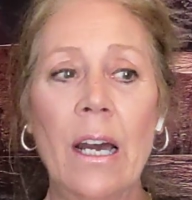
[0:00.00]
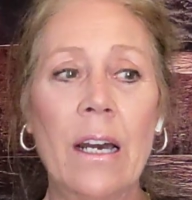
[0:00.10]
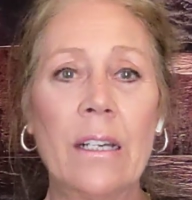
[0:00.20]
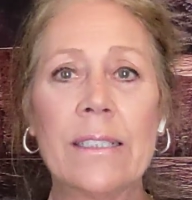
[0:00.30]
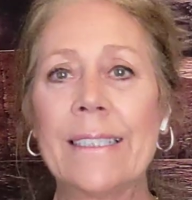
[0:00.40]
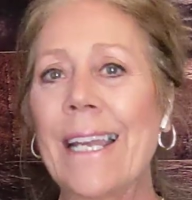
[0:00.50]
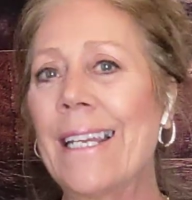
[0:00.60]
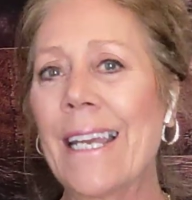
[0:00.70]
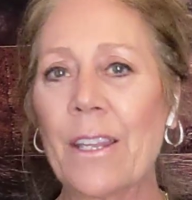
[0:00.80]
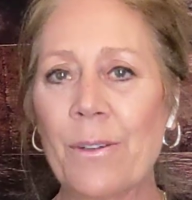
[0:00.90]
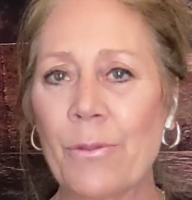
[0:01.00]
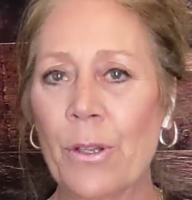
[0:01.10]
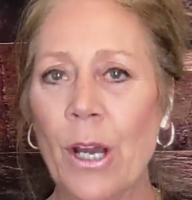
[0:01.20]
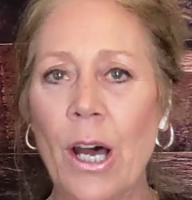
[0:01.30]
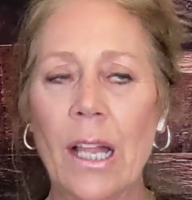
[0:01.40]
uh, stay together for
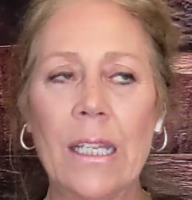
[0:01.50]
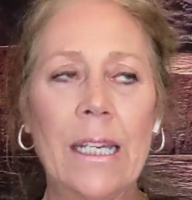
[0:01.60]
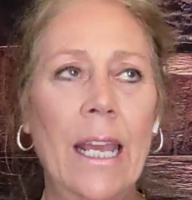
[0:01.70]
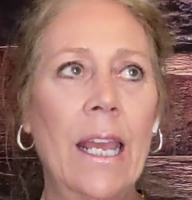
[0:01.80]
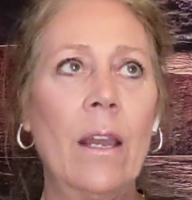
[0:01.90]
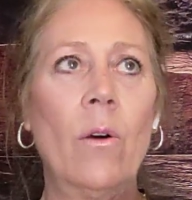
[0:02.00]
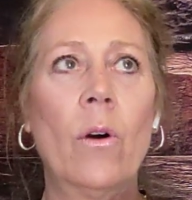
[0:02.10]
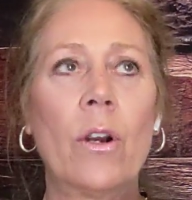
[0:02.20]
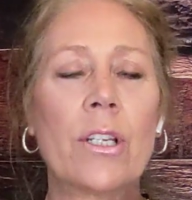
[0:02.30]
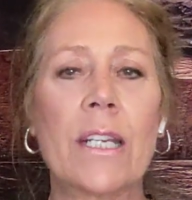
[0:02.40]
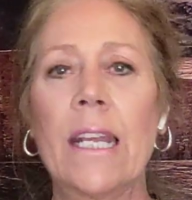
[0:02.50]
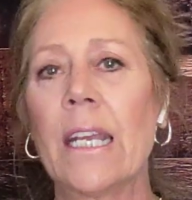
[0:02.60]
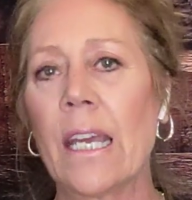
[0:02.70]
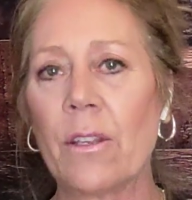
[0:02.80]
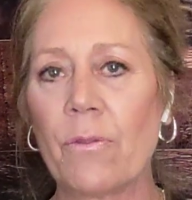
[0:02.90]
the holiday or stay
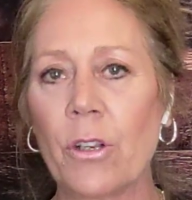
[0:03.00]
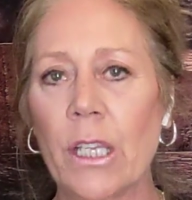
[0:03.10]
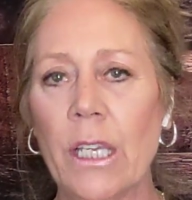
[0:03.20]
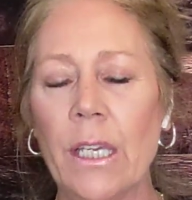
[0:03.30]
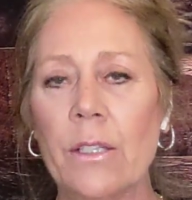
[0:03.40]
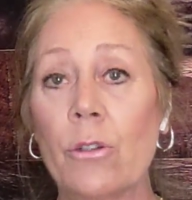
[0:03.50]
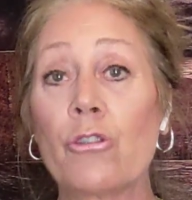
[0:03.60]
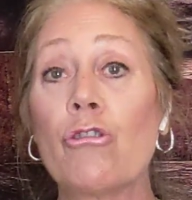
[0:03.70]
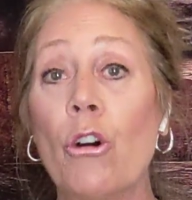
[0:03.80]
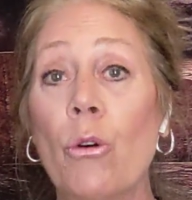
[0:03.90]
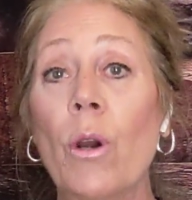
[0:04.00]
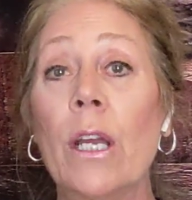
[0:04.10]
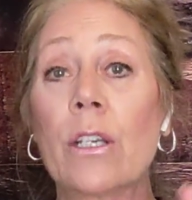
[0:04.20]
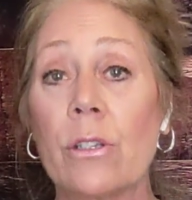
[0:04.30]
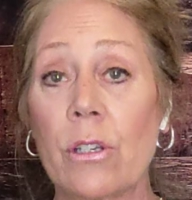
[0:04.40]
together for the kid. There's no
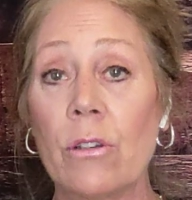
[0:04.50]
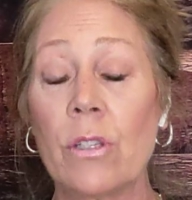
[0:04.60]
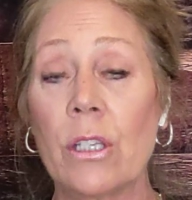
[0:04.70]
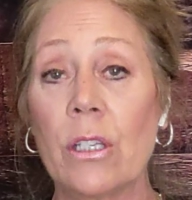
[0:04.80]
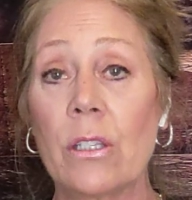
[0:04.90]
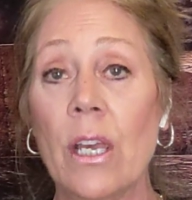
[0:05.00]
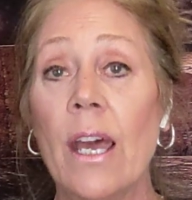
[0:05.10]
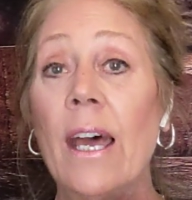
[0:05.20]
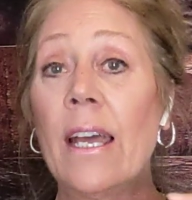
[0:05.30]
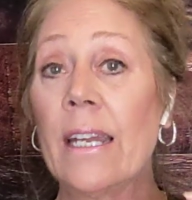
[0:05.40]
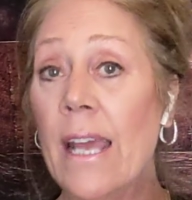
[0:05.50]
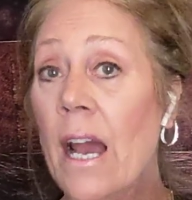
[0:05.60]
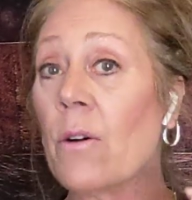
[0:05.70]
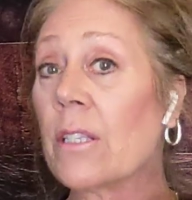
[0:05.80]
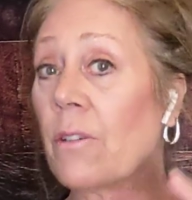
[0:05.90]
excuses.
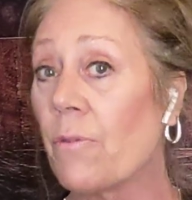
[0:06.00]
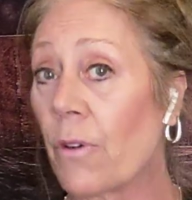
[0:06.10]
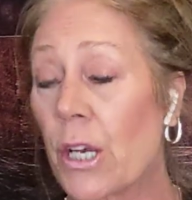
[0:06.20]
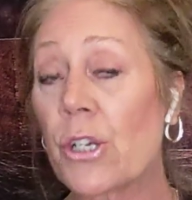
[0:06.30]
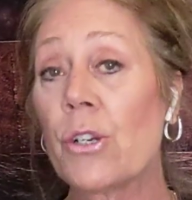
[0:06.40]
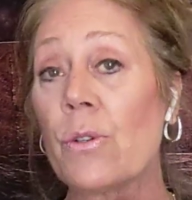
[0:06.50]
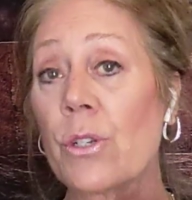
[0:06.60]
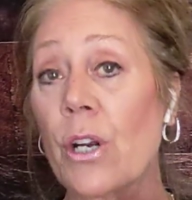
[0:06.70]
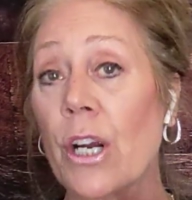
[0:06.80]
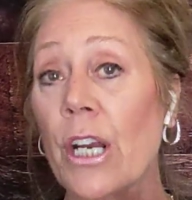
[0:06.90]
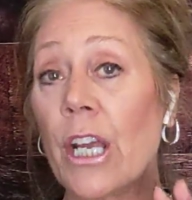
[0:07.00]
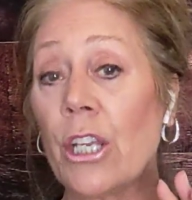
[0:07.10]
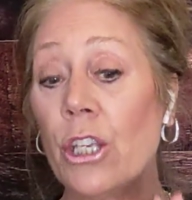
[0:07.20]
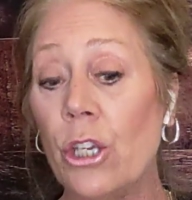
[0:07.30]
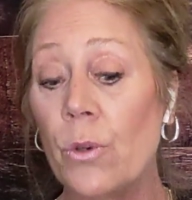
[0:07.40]
Now it's a fresh new start, and
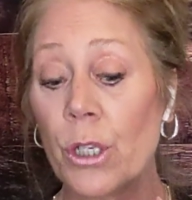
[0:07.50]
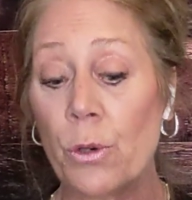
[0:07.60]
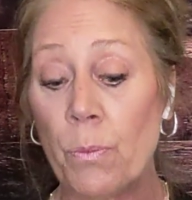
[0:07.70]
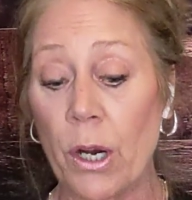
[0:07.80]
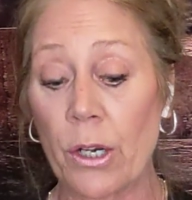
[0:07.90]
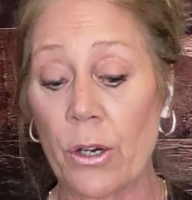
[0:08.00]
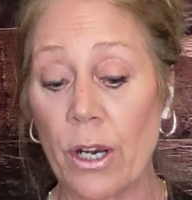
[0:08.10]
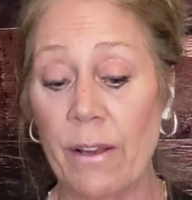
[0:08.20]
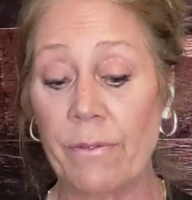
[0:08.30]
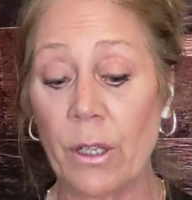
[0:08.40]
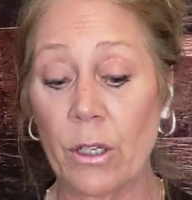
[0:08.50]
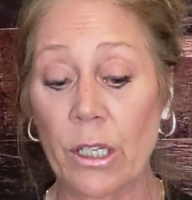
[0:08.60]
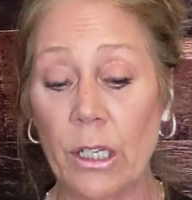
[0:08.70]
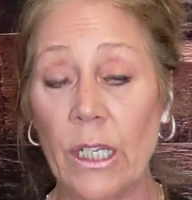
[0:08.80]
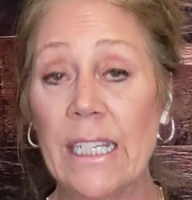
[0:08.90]
you and your partner, I feel, are
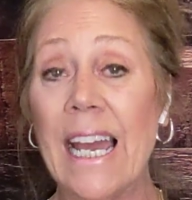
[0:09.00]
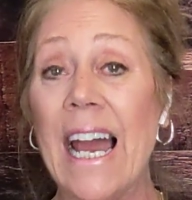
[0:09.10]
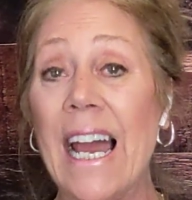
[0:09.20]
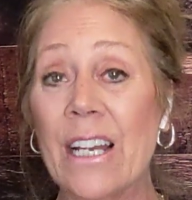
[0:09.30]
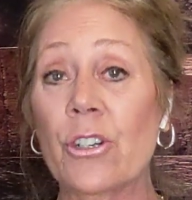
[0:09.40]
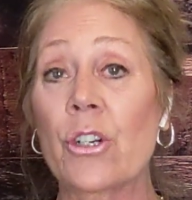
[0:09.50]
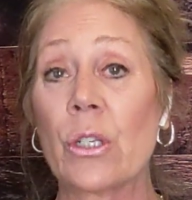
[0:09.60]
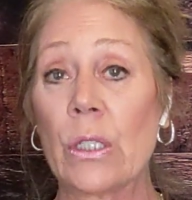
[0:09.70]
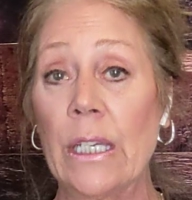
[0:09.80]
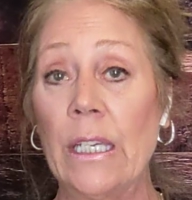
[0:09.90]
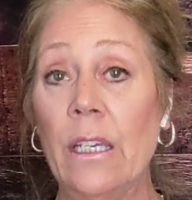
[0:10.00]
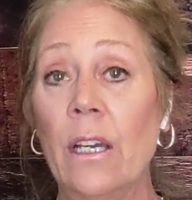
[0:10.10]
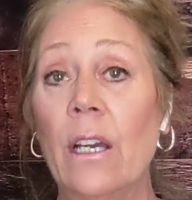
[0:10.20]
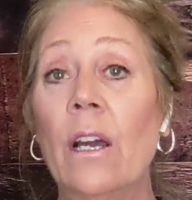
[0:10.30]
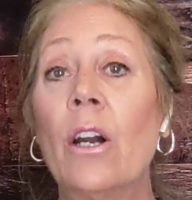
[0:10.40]
going to actually
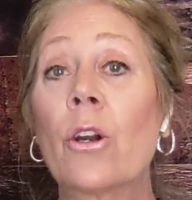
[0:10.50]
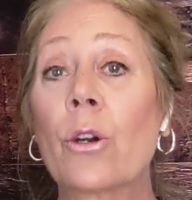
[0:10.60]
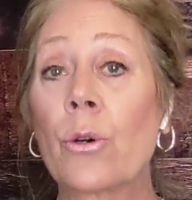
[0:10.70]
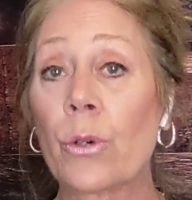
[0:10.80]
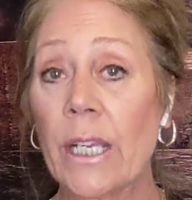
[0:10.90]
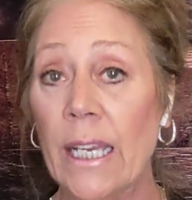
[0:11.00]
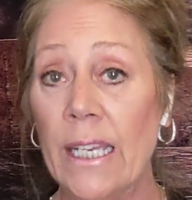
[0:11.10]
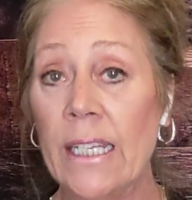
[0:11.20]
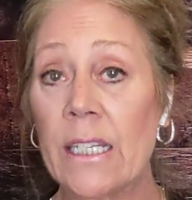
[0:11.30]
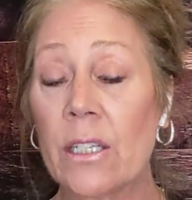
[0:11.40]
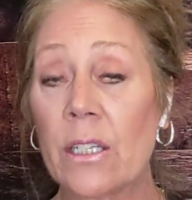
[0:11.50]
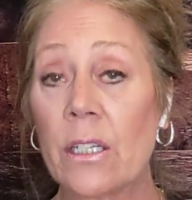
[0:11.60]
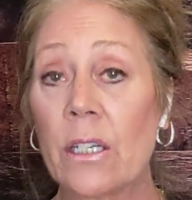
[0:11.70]
create,